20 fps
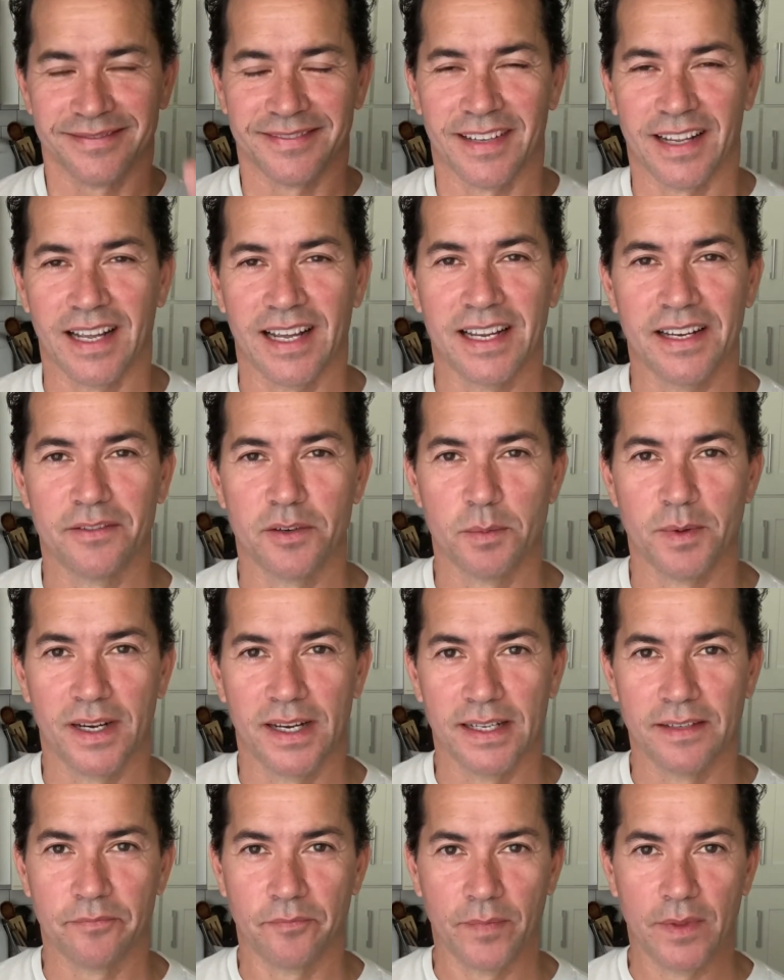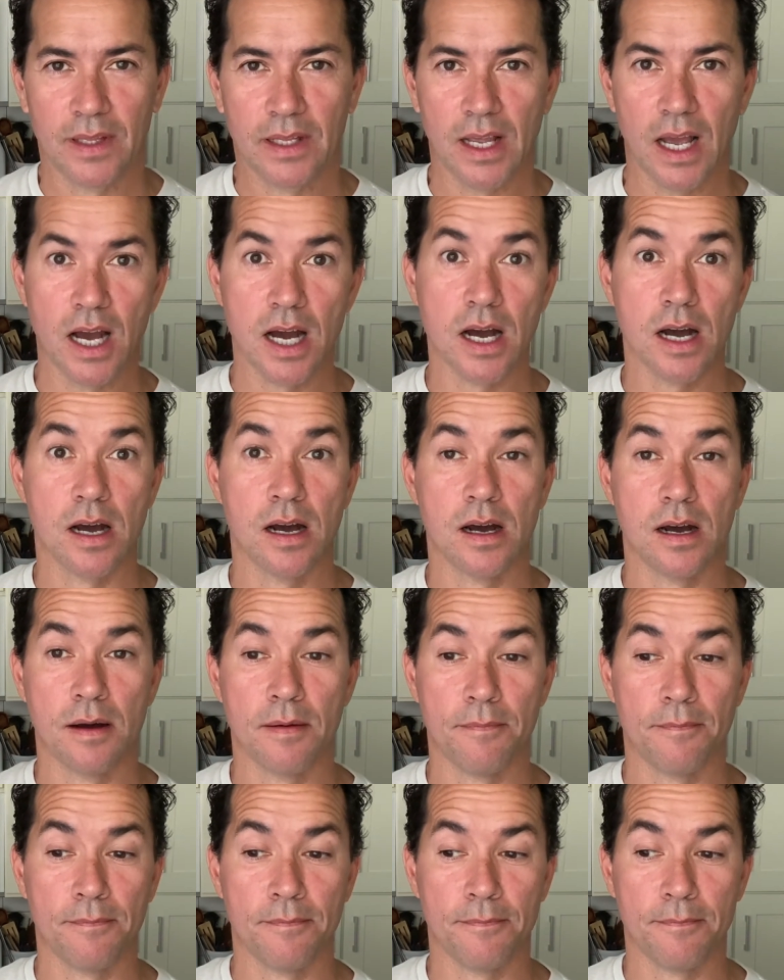Hi everybody. I
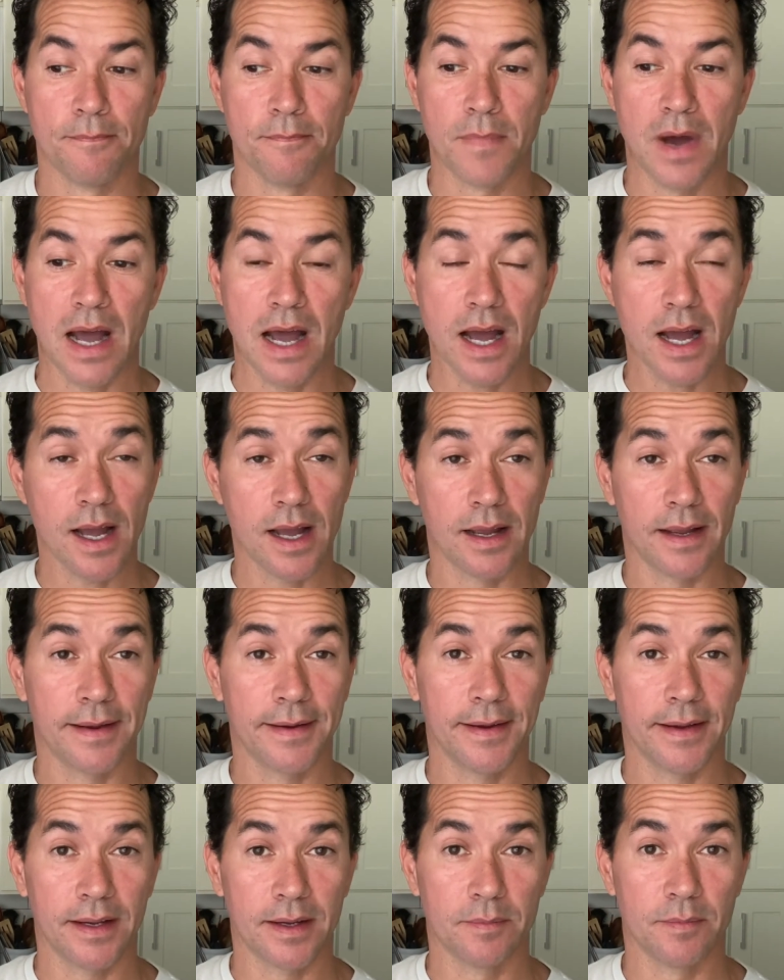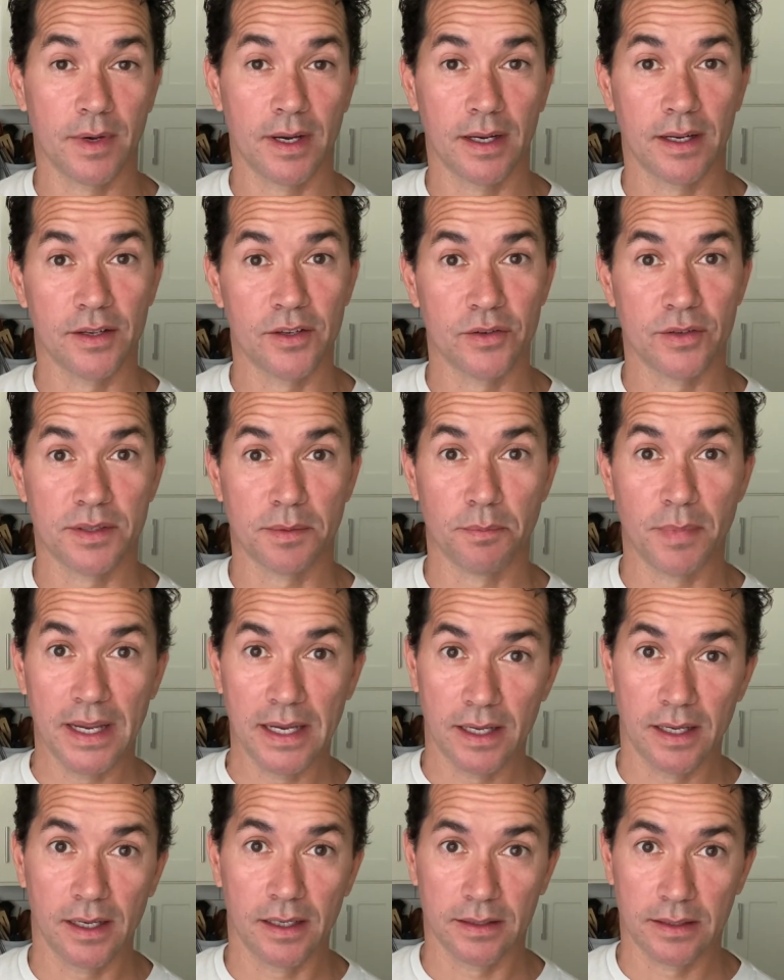am gonna do some
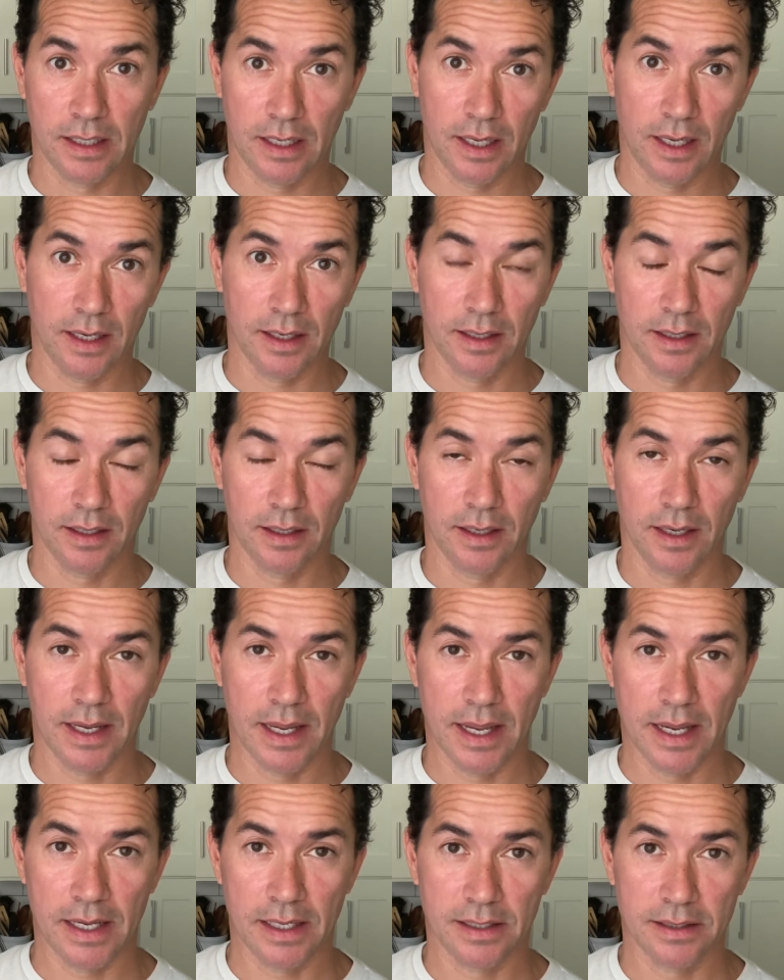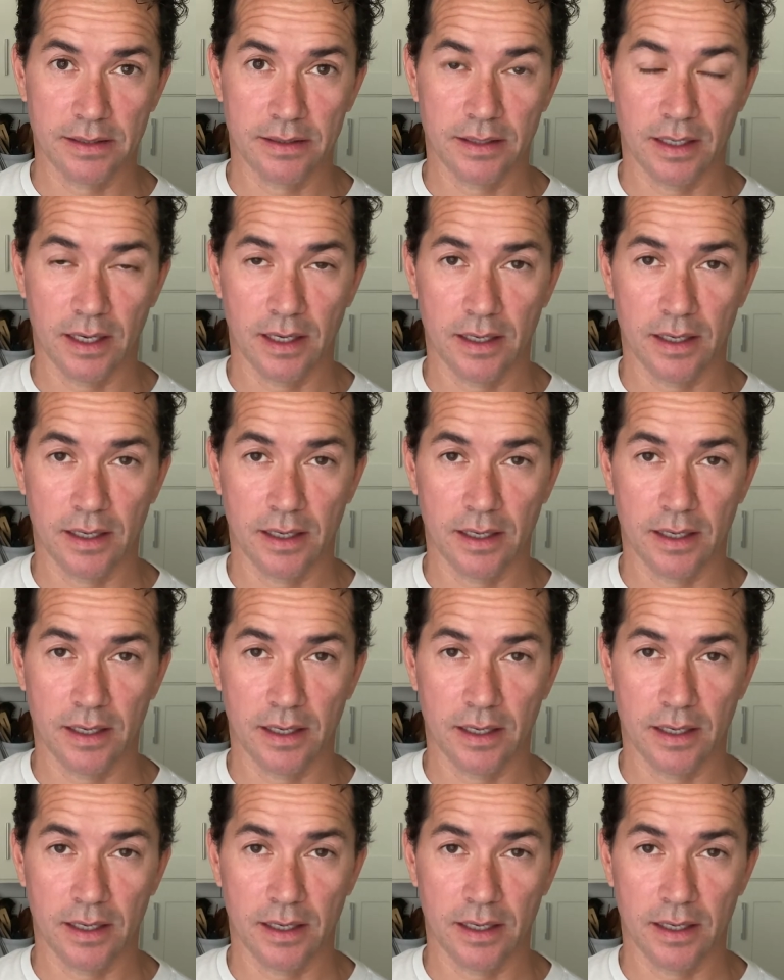baking today, and